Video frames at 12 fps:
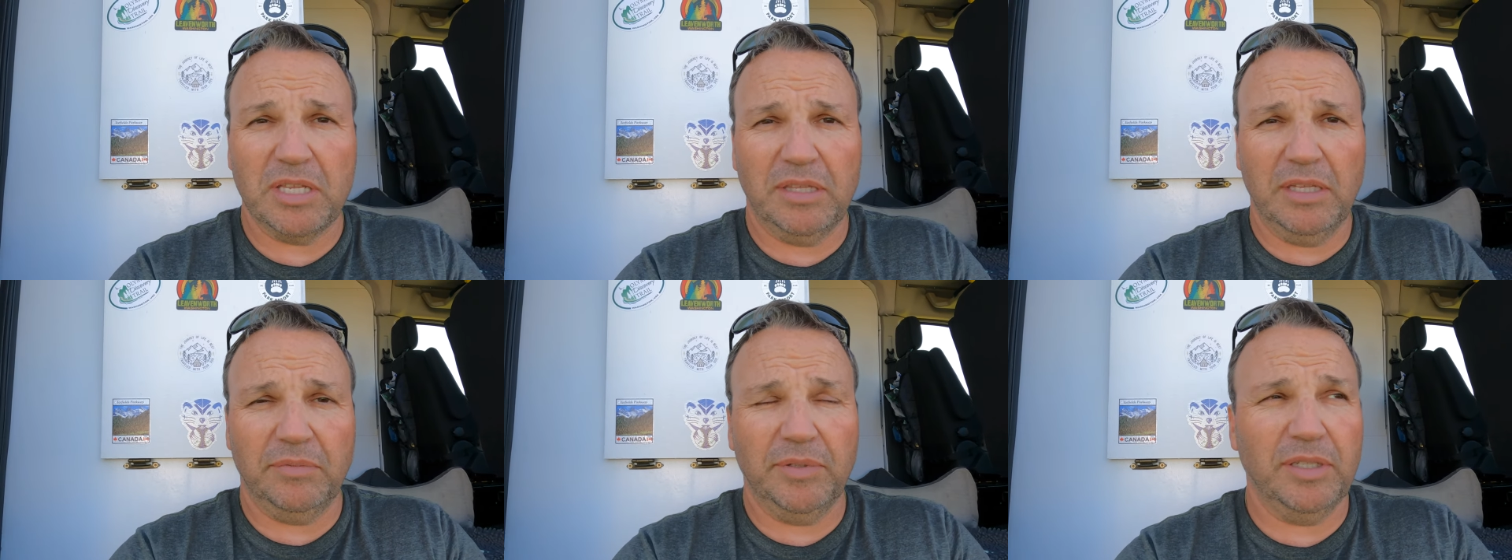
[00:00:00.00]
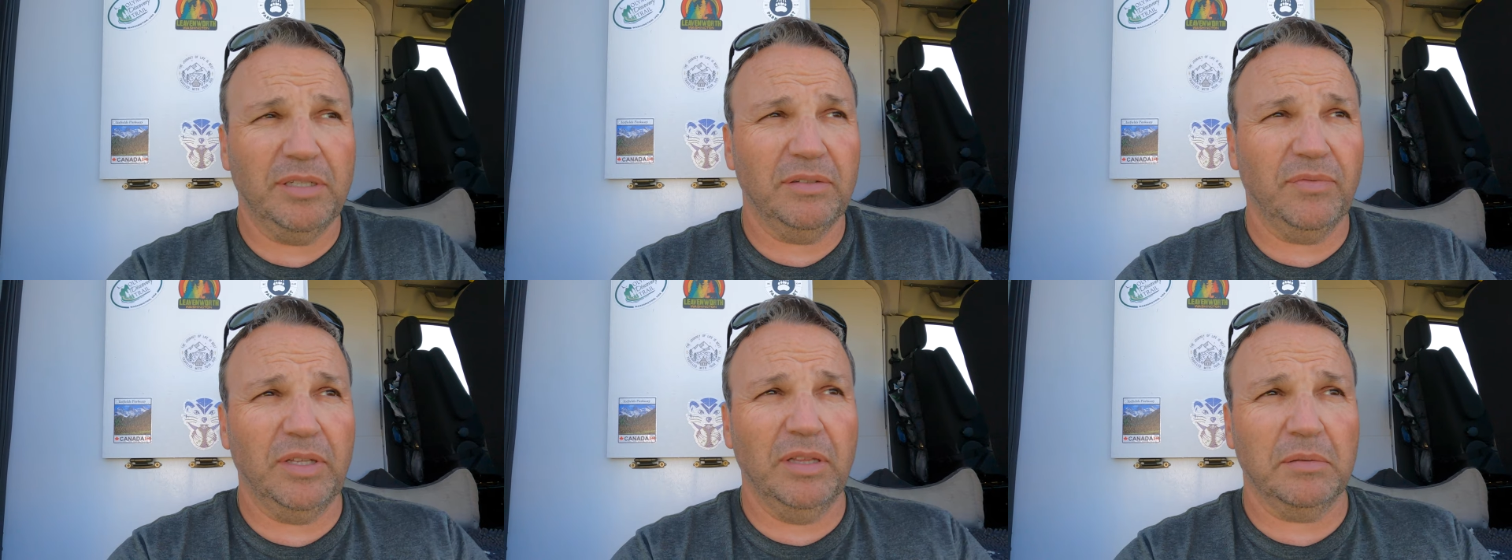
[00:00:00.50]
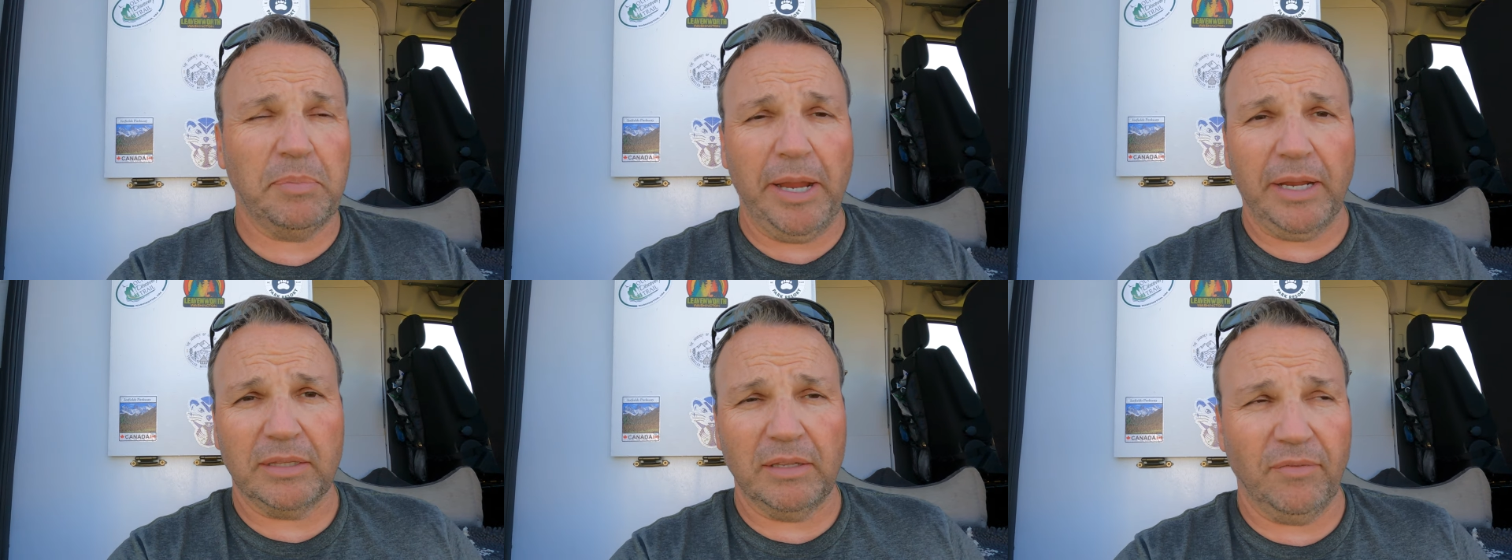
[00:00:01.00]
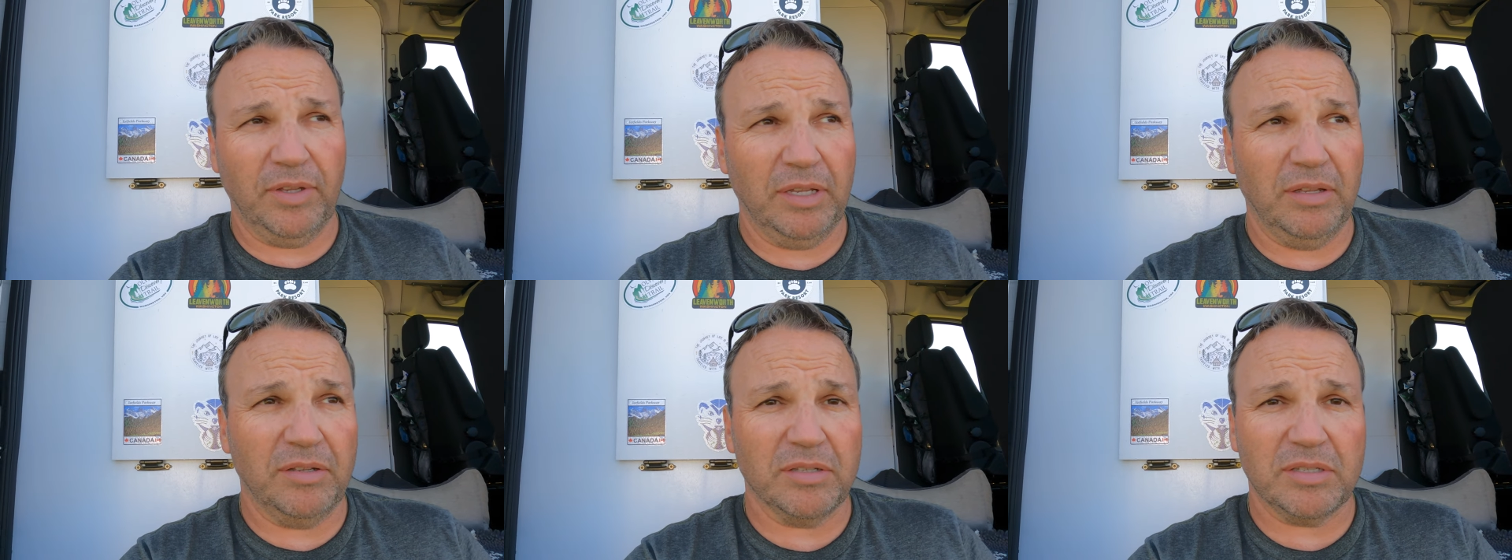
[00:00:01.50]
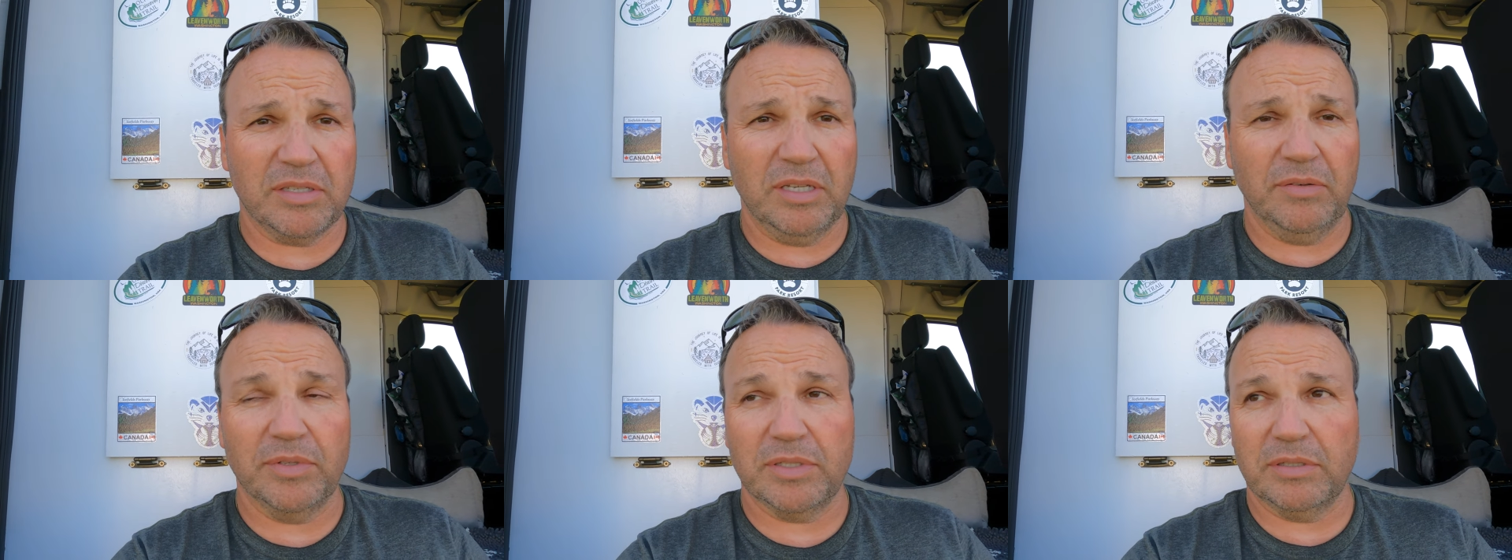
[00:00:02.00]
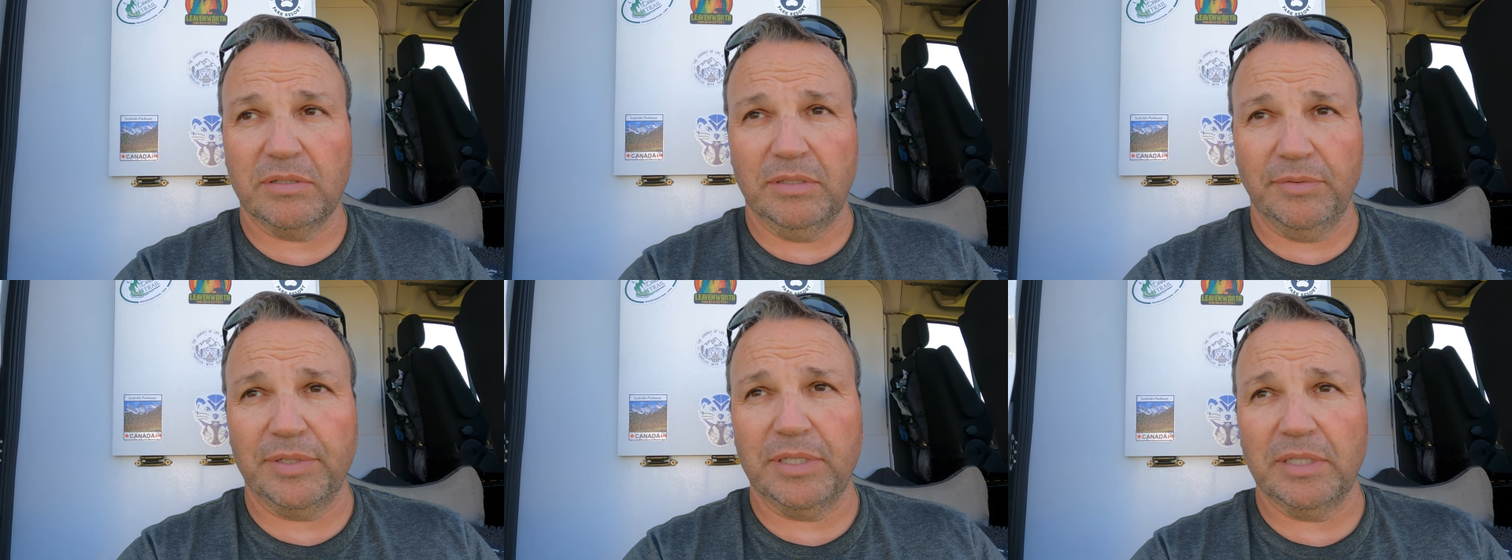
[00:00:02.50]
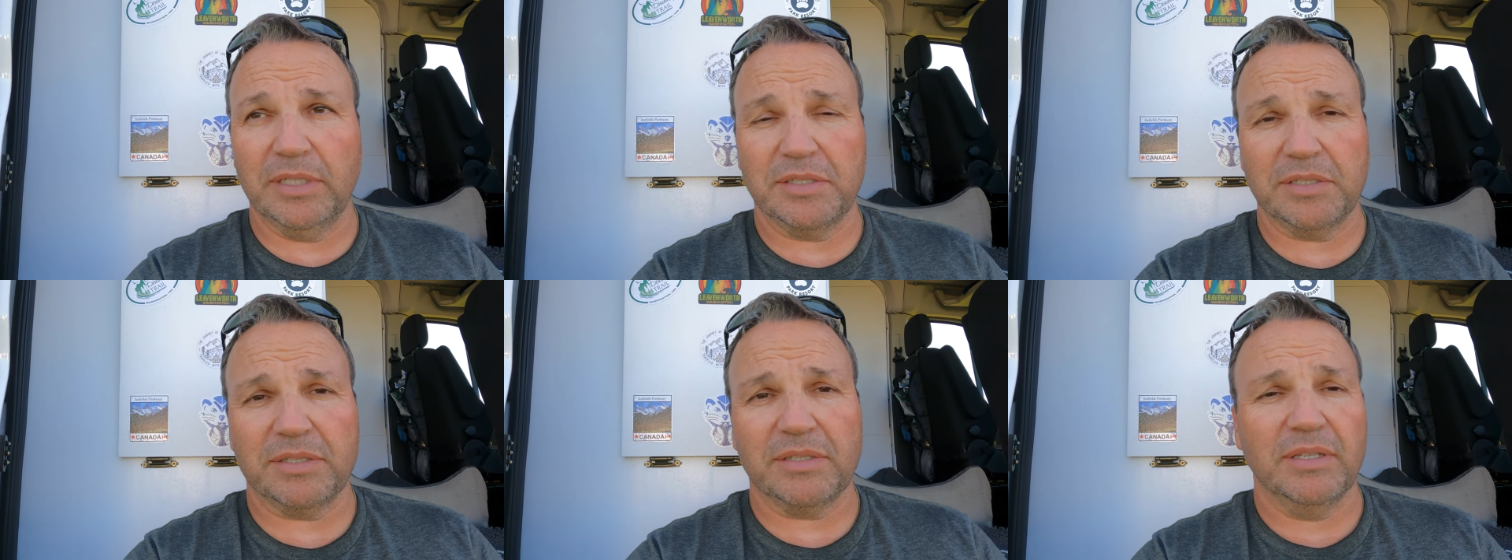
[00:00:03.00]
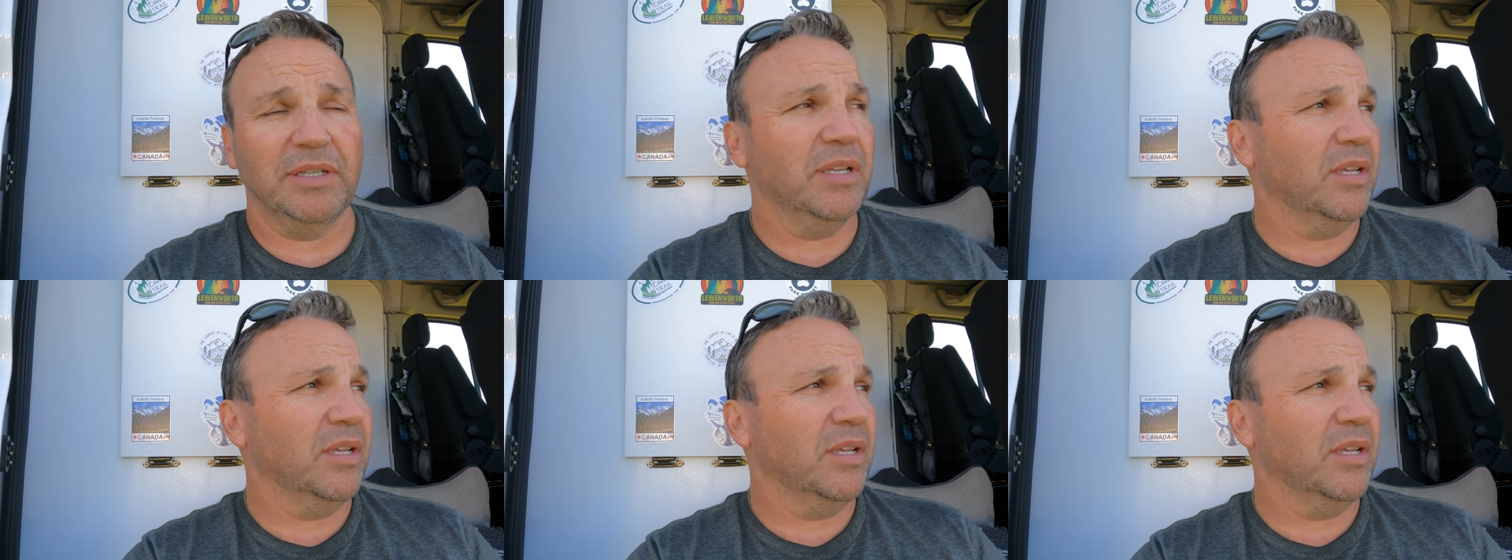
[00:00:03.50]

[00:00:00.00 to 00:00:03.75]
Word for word: I think if you look back at that video, you'll see they were delicious.